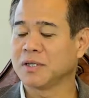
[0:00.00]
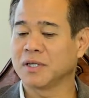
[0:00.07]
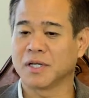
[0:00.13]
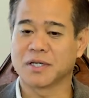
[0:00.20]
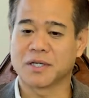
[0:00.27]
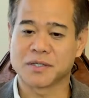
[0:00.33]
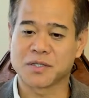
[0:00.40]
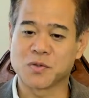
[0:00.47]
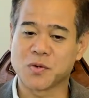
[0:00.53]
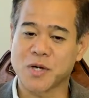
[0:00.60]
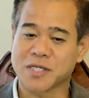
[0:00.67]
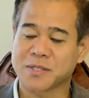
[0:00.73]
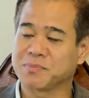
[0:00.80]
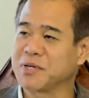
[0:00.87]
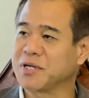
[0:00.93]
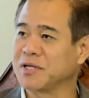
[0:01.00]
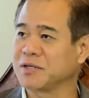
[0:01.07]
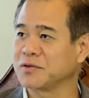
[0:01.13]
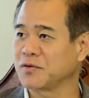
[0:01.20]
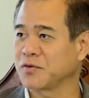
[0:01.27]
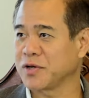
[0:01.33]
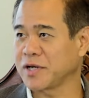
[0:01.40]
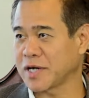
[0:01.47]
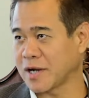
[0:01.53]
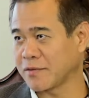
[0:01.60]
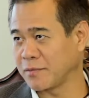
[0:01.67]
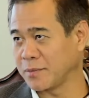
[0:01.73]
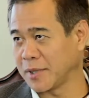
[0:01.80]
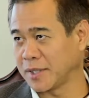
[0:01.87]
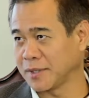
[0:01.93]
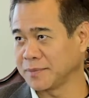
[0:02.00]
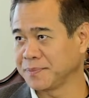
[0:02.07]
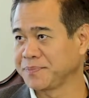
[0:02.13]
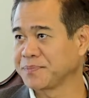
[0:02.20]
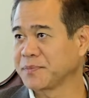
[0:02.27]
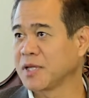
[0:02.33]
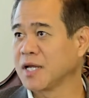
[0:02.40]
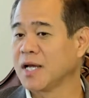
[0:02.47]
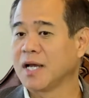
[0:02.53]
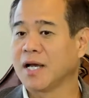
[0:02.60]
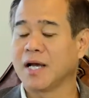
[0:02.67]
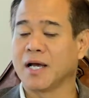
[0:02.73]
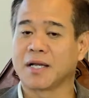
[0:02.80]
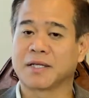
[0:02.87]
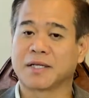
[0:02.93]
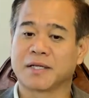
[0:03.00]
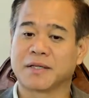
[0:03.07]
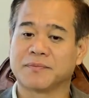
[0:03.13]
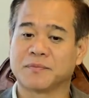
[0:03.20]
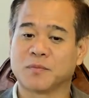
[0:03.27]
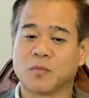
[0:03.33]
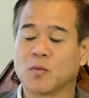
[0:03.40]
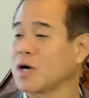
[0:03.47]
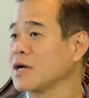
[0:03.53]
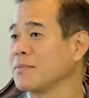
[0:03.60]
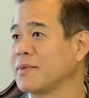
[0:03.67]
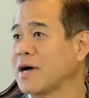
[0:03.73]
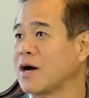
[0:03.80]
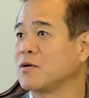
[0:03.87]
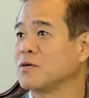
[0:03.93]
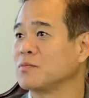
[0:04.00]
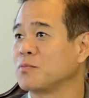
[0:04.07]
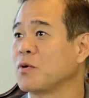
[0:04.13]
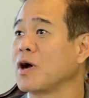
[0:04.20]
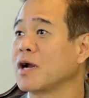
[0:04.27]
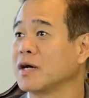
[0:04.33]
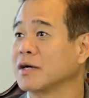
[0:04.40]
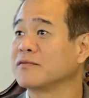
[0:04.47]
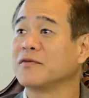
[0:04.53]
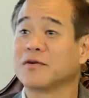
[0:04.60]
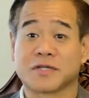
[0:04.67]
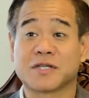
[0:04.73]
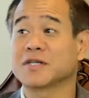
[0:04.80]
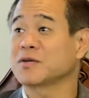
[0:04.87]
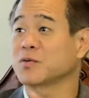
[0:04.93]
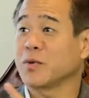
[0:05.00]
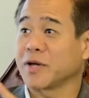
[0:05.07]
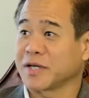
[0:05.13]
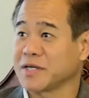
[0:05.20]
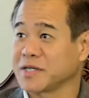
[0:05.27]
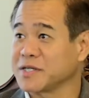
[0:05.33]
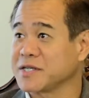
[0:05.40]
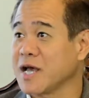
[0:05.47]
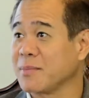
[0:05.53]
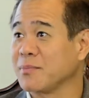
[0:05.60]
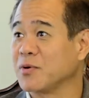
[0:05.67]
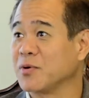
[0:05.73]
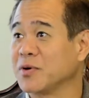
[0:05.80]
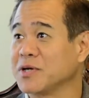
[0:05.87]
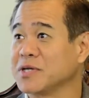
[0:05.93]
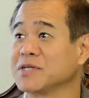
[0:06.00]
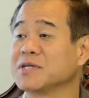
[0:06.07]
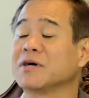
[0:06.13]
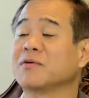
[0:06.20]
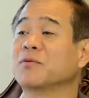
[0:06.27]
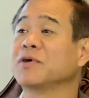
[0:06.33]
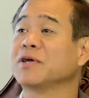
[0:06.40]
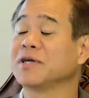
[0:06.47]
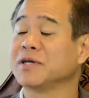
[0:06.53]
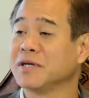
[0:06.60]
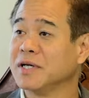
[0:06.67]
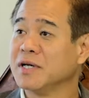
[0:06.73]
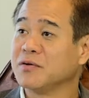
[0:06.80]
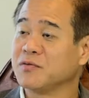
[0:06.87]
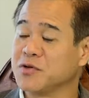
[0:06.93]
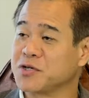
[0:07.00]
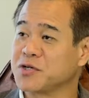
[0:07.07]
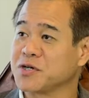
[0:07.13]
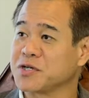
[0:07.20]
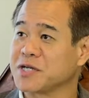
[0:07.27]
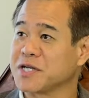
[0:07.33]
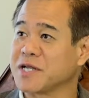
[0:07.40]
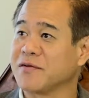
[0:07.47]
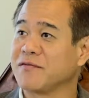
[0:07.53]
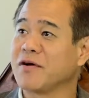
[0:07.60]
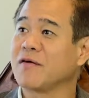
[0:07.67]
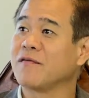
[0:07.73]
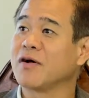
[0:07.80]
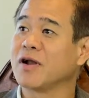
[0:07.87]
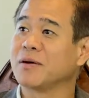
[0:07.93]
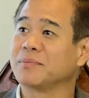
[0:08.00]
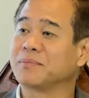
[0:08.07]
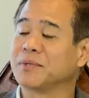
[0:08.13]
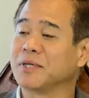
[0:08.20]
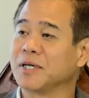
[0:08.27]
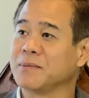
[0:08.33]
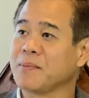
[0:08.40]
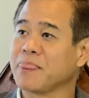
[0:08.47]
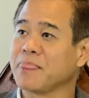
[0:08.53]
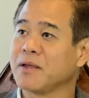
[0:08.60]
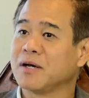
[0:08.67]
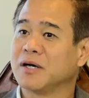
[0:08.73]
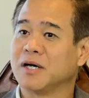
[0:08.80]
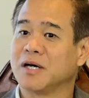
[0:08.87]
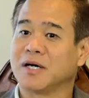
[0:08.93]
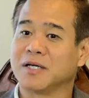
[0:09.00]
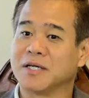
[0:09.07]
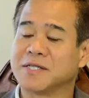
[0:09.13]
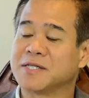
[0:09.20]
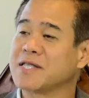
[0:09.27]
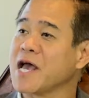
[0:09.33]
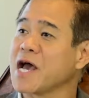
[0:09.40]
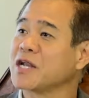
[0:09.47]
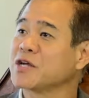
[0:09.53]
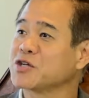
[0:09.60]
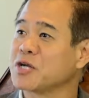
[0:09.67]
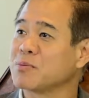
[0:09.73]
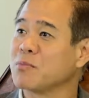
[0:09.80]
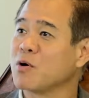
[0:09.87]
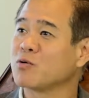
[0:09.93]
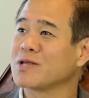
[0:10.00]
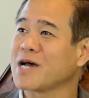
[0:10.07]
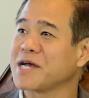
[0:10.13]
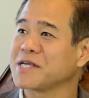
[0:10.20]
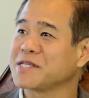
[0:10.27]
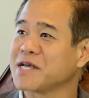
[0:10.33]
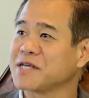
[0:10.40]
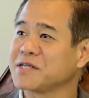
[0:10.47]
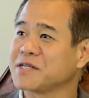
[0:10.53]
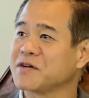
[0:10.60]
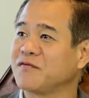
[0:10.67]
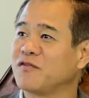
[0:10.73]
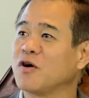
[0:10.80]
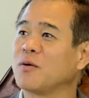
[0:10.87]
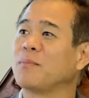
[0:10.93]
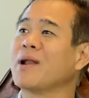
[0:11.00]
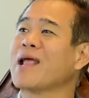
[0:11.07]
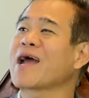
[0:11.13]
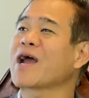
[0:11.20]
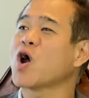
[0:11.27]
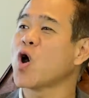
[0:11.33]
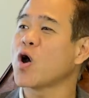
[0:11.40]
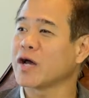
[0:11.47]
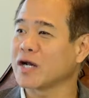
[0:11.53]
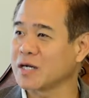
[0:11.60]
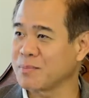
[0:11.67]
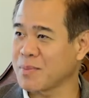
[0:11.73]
U.S. military and government. And one of our product, for just quick example, is we research and develop intelligent multi-sensor for Black Hawk and